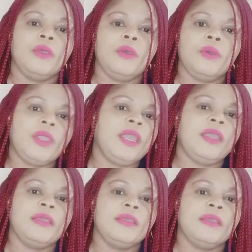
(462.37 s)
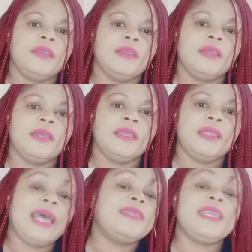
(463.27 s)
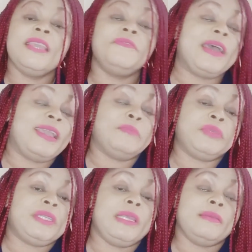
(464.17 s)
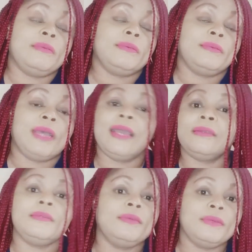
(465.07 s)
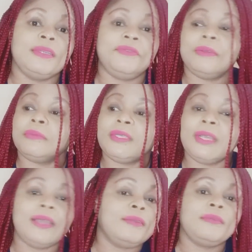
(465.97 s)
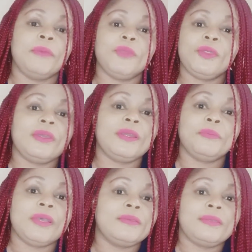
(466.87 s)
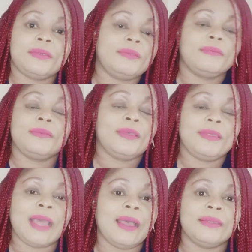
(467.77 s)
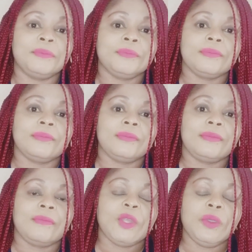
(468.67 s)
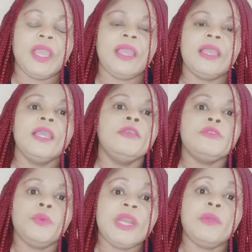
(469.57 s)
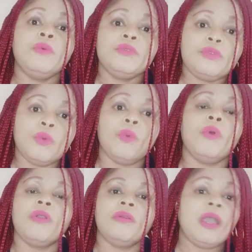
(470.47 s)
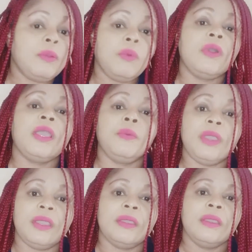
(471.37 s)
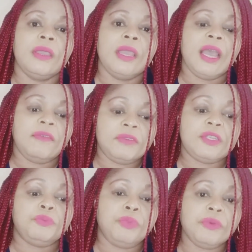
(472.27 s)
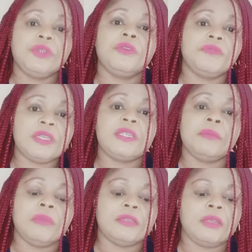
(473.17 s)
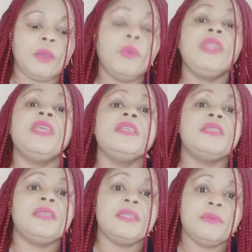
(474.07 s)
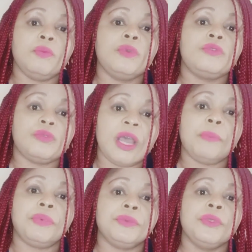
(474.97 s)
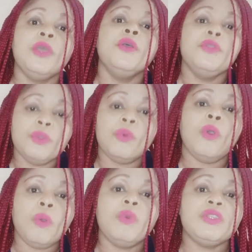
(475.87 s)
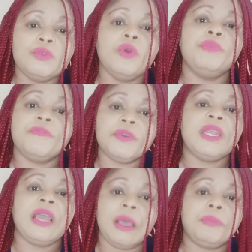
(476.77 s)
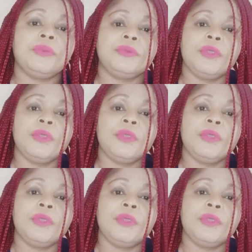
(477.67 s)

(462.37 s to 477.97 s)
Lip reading: Okay? That's if I am single. I'm not talking about that. Okay? So when I want to walk, I walk away. Have the spirit of discernment so that when things wants to happen, you will always know before they happen.